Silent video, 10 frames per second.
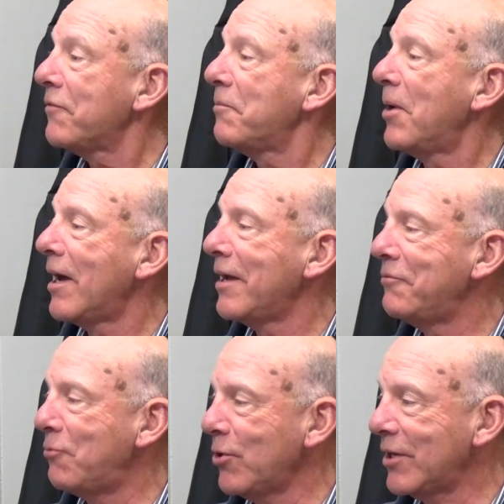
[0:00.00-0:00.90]
of my
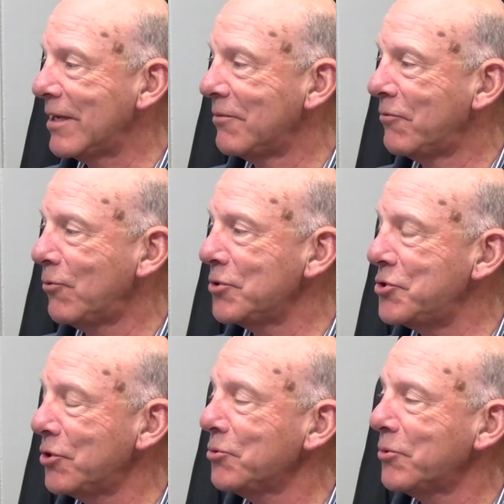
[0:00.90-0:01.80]
four
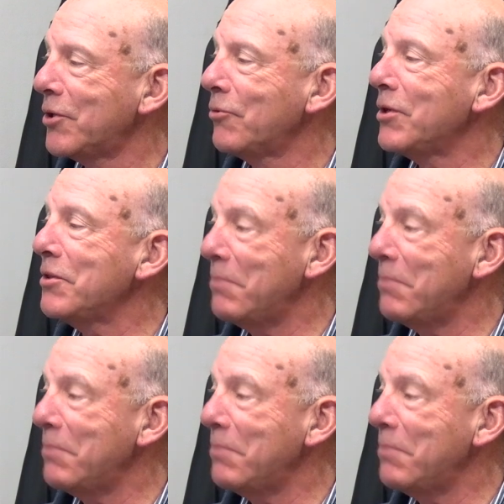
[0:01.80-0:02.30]
children are in the